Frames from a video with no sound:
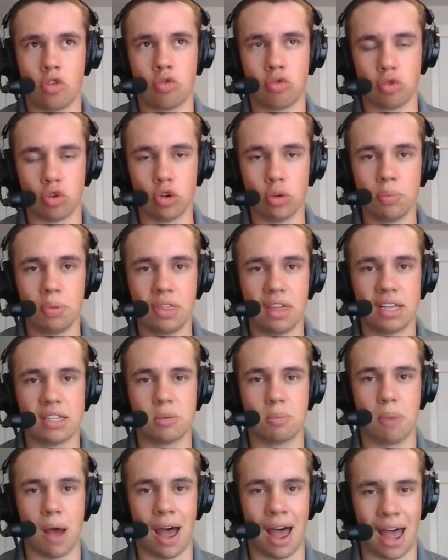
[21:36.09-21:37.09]
group
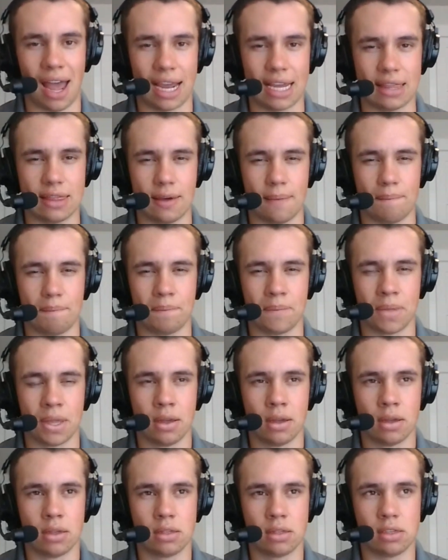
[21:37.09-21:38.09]
that's behind them,
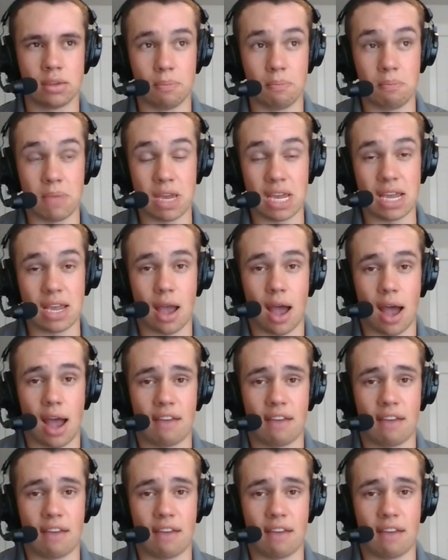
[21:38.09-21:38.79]
to me,